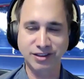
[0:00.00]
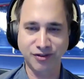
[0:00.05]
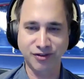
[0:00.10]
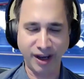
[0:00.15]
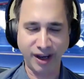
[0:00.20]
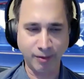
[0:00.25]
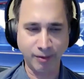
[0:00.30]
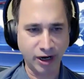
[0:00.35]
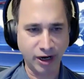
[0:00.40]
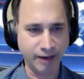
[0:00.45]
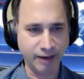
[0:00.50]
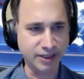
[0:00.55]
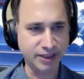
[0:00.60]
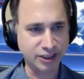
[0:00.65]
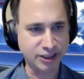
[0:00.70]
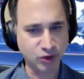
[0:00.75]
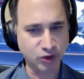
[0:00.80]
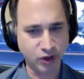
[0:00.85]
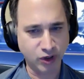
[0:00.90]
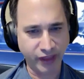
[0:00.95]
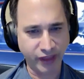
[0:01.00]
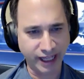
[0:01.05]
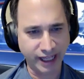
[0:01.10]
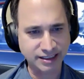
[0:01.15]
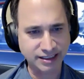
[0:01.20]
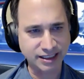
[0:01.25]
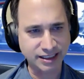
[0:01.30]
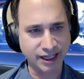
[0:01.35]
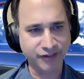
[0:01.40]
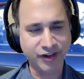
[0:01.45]
and fiber optics and all that
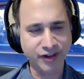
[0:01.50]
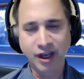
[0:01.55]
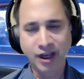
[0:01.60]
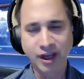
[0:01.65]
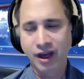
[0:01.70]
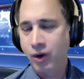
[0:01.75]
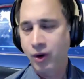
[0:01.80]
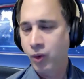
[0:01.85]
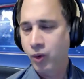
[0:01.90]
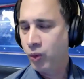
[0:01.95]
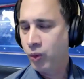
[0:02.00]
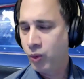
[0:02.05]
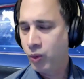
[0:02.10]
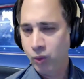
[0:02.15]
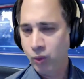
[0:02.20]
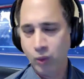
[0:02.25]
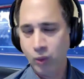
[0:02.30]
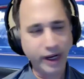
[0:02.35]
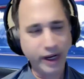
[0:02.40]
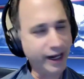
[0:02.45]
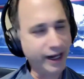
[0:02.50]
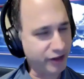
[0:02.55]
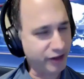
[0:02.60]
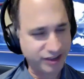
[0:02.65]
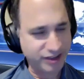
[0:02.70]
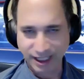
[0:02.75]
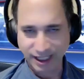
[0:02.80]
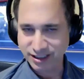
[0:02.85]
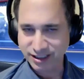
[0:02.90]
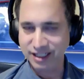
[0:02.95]
stuff what else
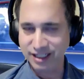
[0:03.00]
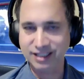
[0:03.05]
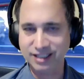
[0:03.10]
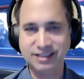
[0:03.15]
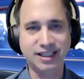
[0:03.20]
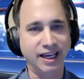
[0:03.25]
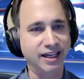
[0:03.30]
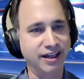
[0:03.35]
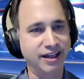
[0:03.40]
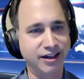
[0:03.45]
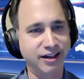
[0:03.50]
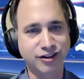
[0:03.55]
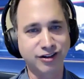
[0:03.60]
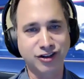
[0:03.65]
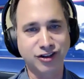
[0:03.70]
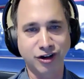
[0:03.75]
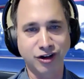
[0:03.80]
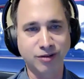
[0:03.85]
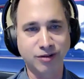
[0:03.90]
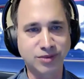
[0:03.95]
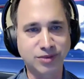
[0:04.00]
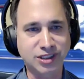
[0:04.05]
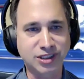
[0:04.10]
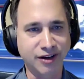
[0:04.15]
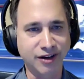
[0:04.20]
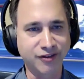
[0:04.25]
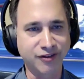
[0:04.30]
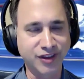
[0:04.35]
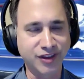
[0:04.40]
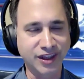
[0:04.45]
gets you excited in terms
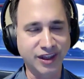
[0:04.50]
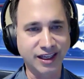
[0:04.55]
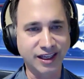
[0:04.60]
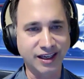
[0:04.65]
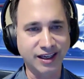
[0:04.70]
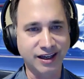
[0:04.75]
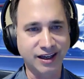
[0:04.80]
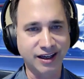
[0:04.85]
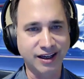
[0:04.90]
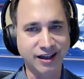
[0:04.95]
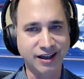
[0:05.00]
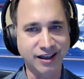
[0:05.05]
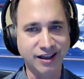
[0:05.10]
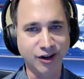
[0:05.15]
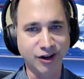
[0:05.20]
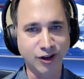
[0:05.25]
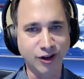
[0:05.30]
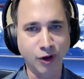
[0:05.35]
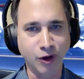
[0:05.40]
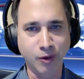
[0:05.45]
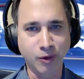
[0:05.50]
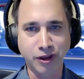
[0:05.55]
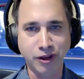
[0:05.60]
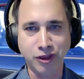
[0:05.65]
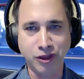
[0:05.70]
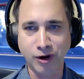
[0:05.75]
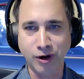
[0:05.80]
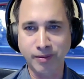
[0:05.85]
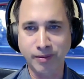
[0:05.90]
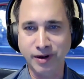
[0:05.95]
of the uh, you know low
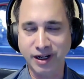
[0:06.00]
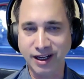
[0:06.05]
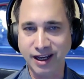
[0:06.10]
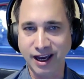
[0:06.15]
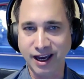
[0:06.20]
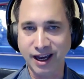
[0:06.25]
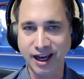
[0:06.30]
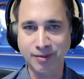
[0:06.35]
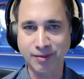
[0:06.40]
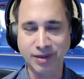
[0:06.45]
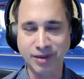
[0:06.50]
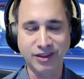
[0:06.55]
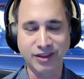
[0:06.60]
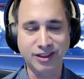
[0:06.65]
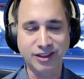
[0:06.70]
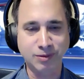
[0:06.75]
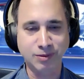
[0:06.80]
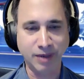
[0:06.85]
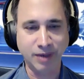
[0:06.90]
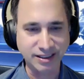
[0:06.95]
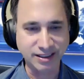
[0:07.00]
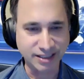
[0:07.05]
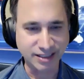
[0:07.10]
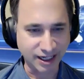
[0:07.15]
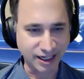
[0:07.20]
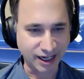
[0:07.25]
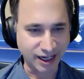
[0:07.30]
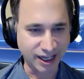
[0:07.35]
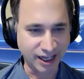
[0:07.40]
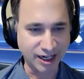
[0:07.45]
Earth orbit economy, the space
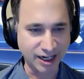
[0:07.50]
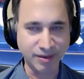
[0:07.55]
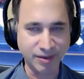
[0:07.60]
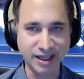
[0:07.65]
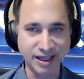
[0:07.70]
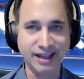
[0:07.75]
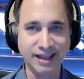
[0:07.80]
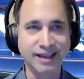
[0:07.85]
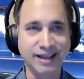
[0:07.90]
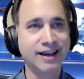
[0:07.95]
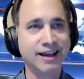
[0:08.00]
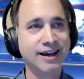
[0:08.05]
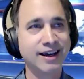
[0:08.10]
economy?